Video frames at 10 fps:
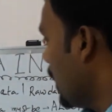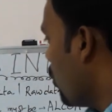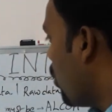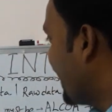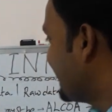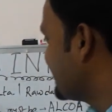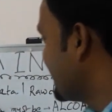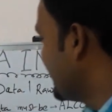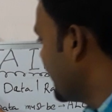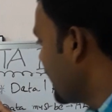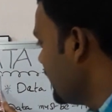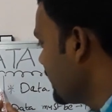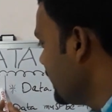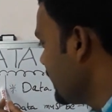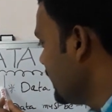what is a data
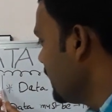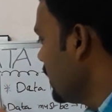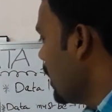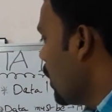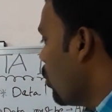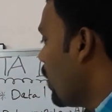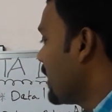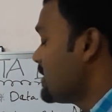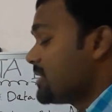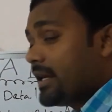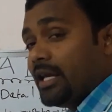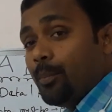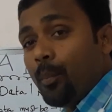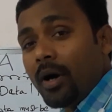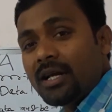integrity, what is the
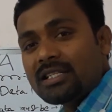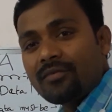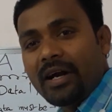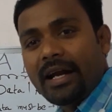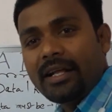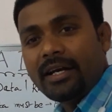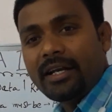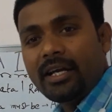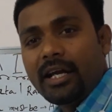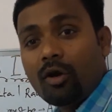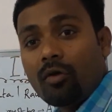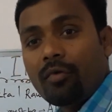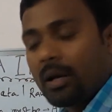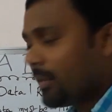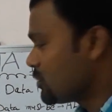importance of data integrity in our
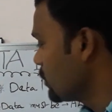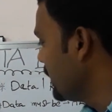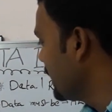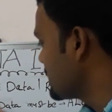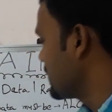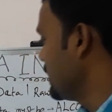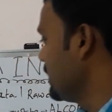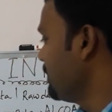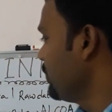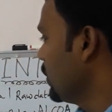pharmaceutical industry.